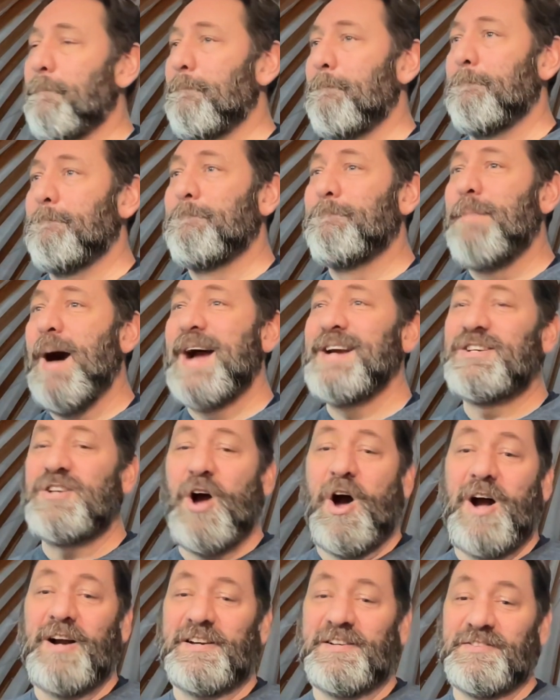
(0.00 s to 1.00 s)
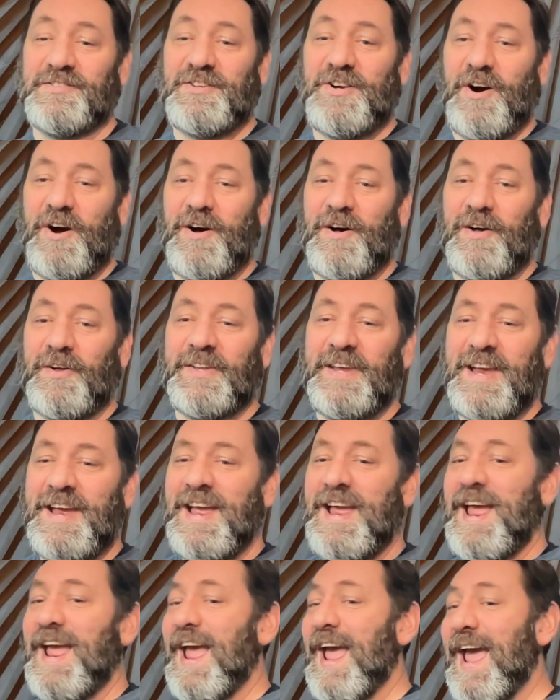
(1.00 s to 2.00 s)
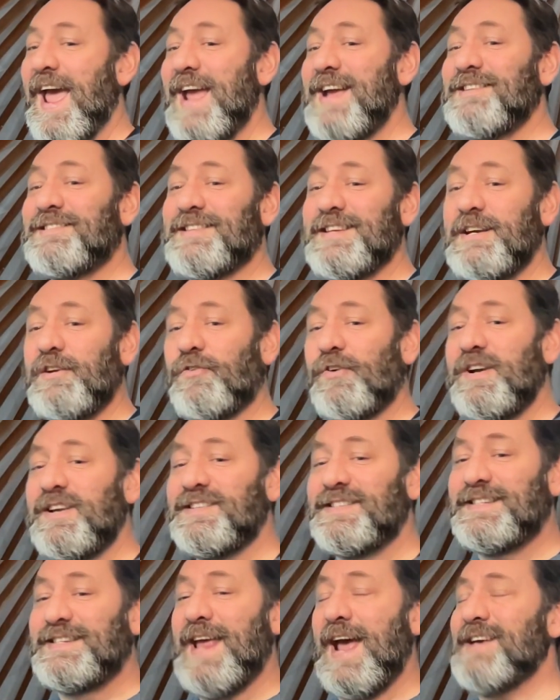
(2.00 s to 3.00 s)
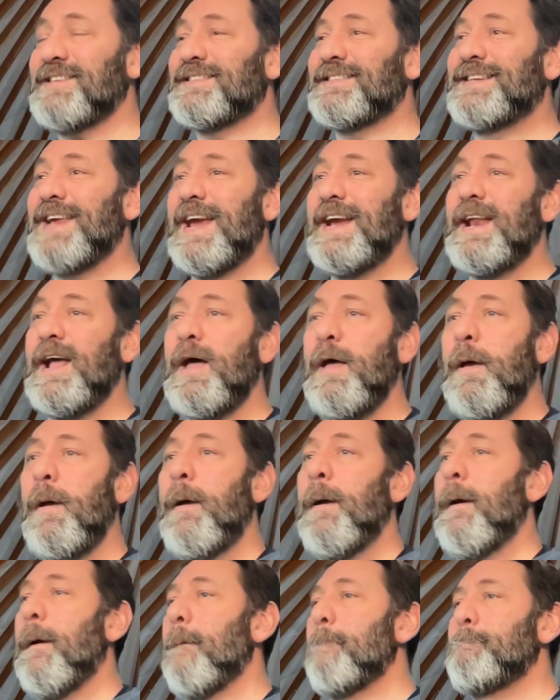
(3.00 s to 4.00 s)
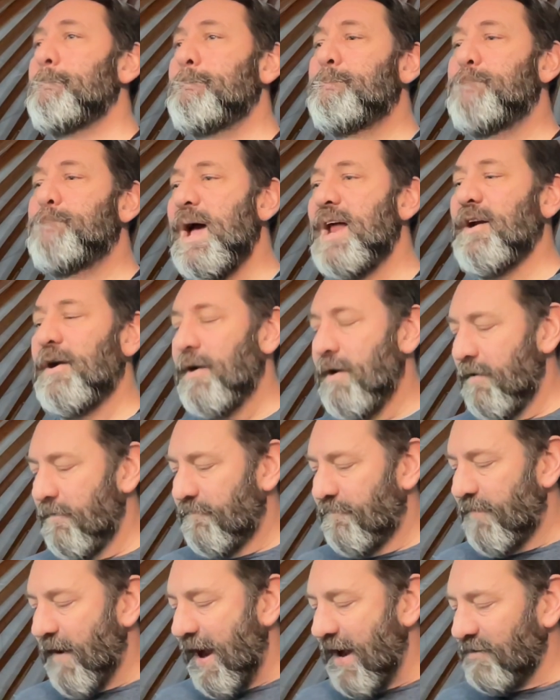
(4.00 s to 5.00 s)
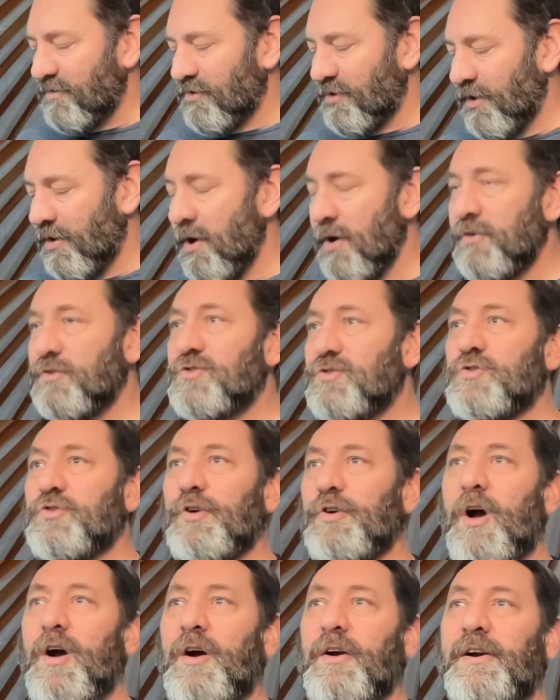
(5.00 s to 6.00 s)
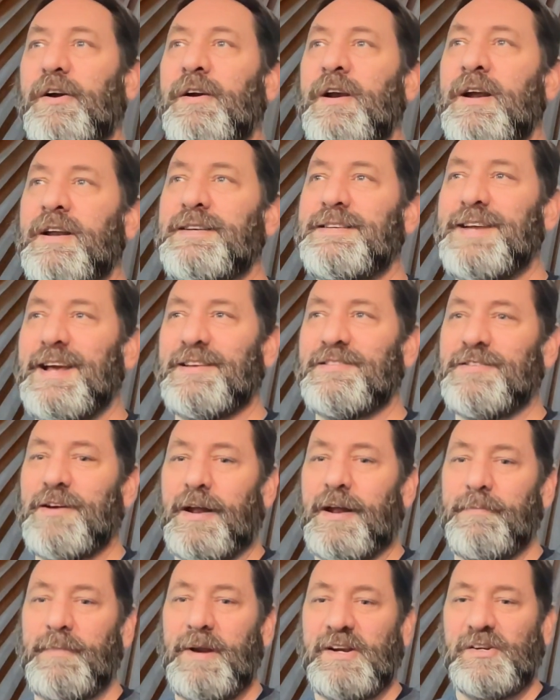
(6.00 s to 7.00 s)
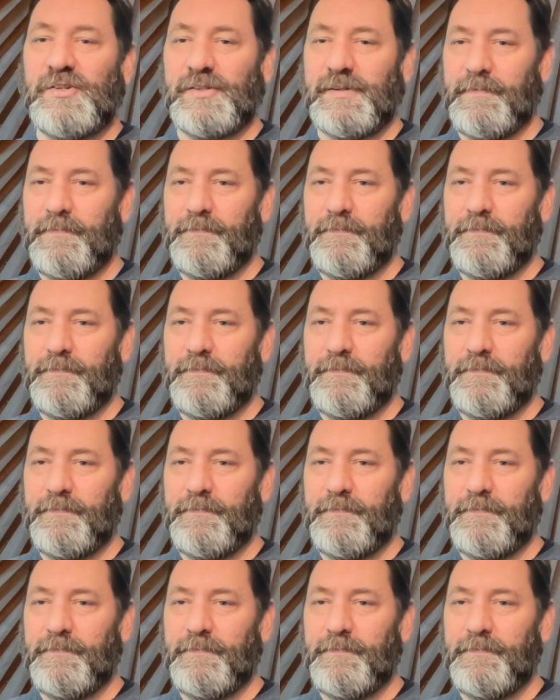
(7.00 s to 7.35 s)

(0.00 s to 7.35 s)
My talk is called Asynchronous Test Data, Better, Faster, Stronger Test Automation.